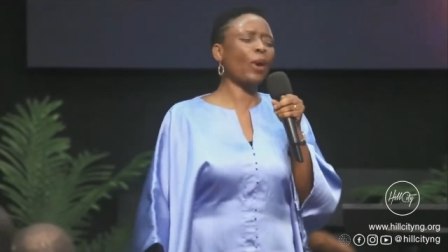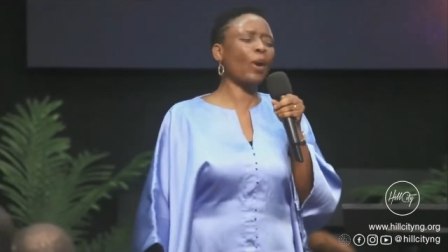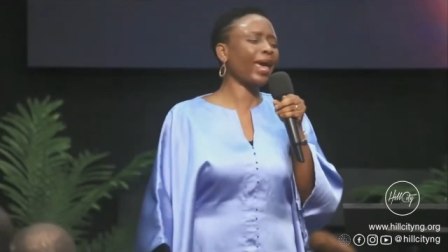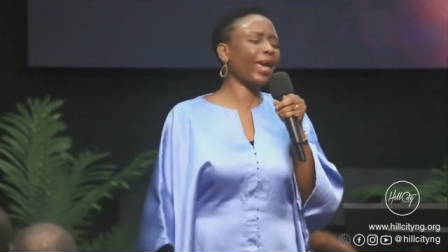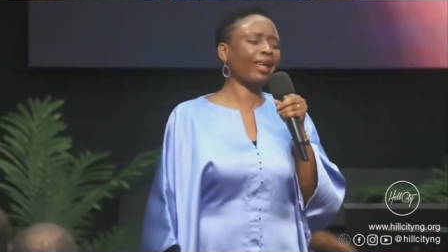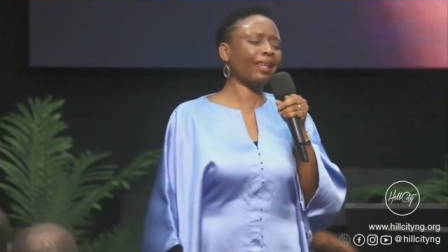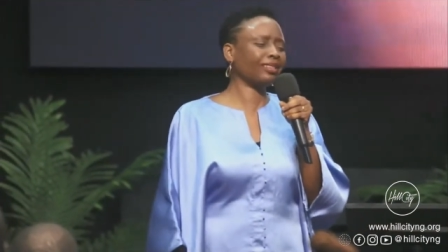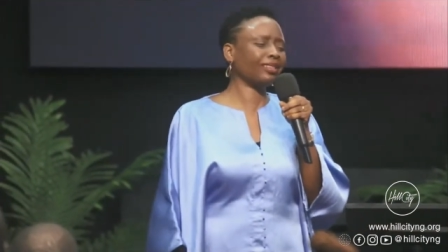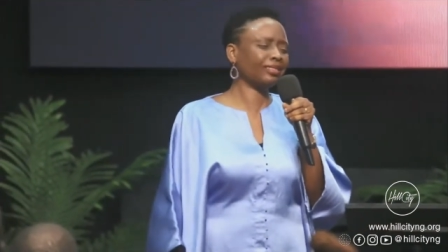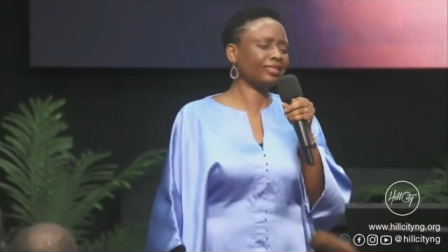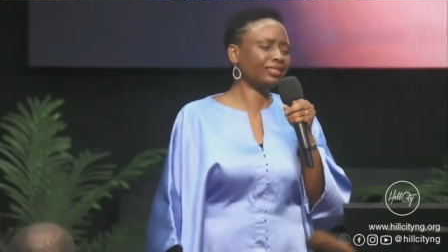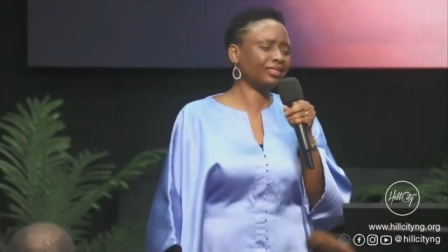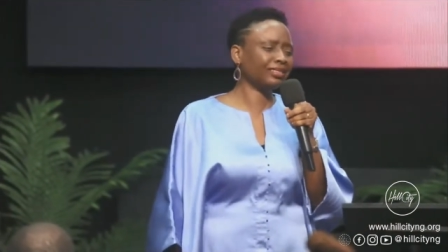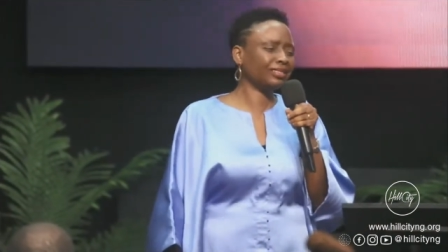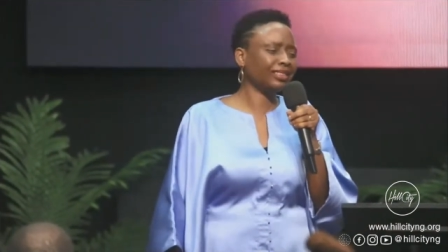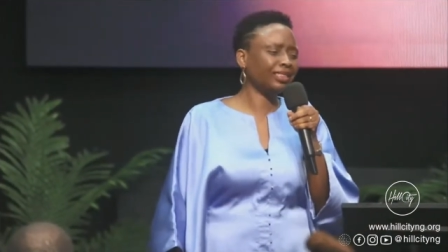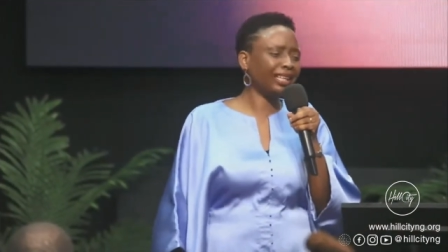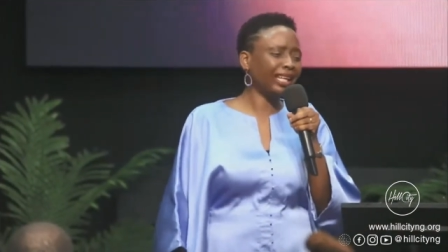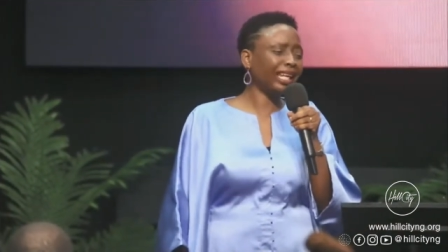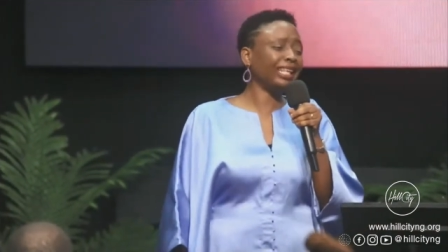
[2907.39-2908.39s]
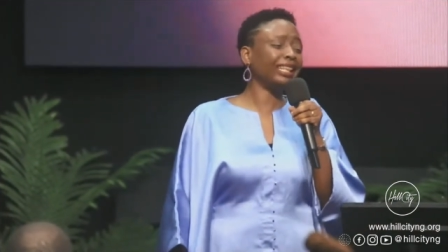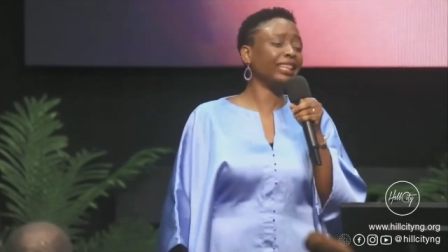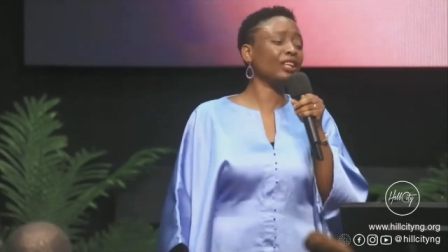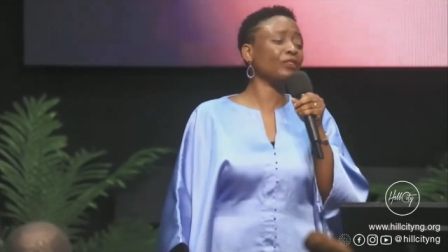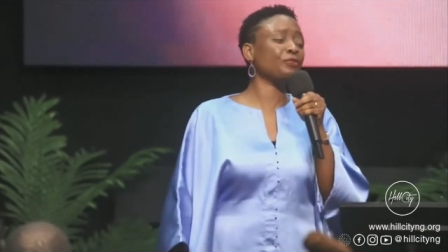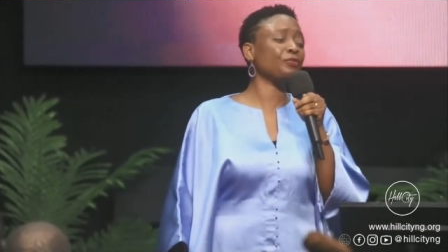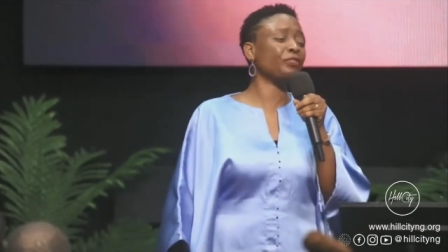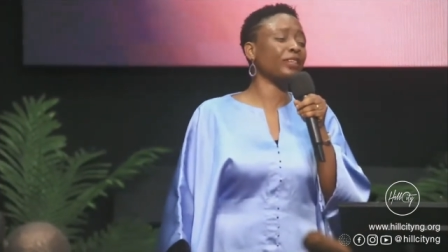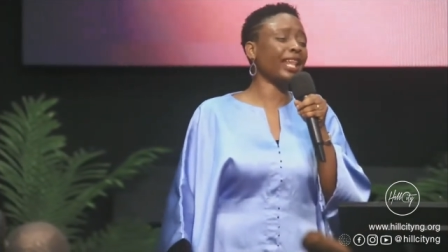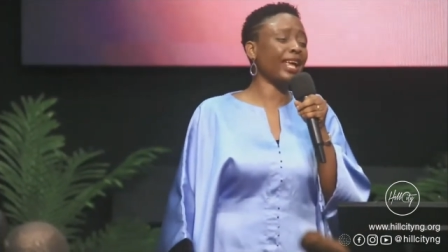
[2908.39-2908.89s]
well
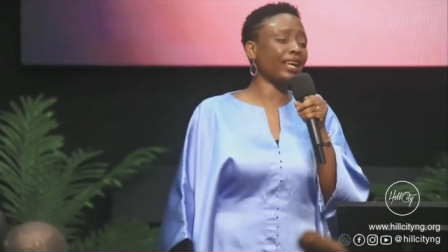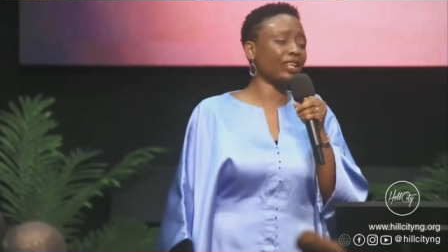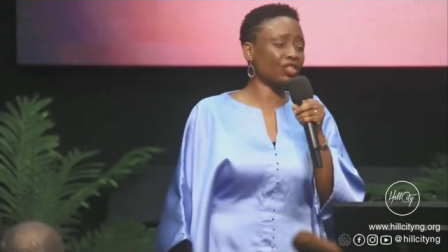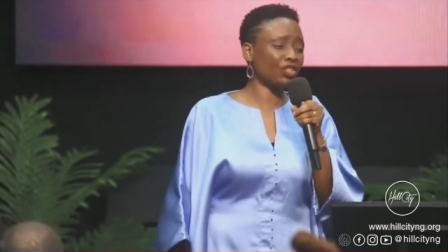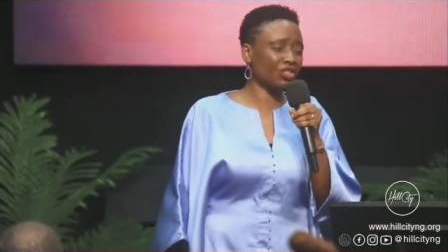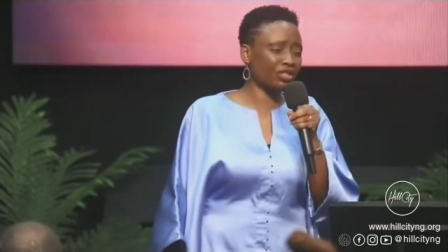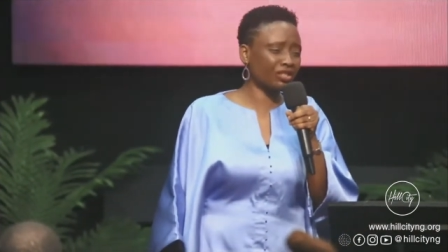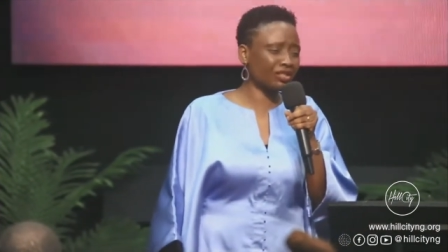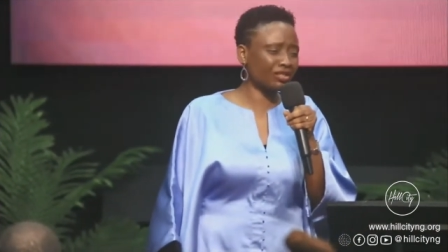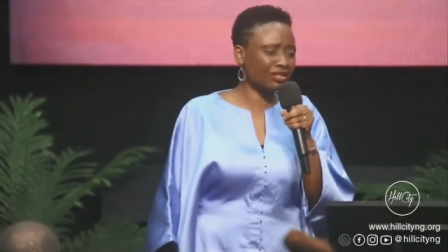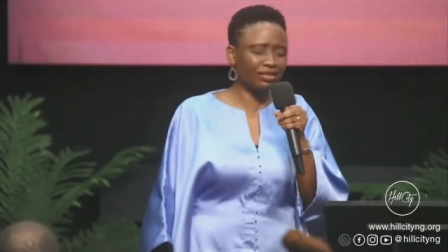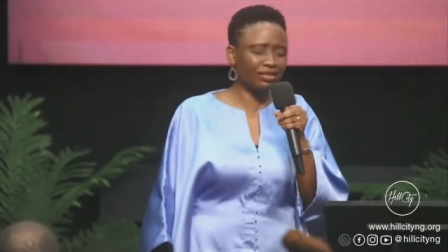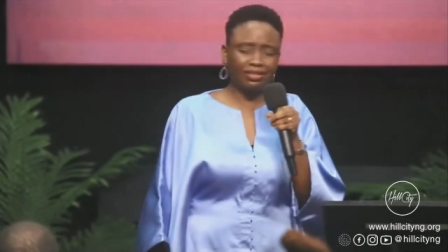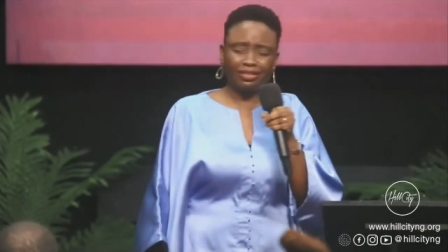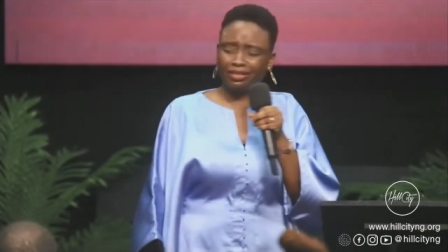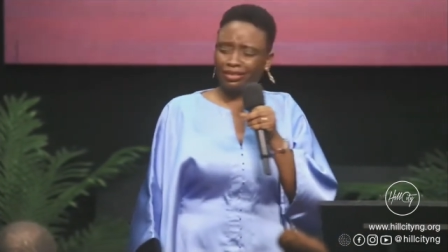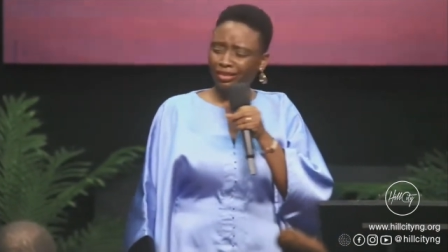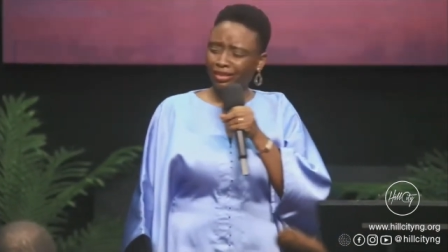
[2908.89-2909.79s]
in the flesh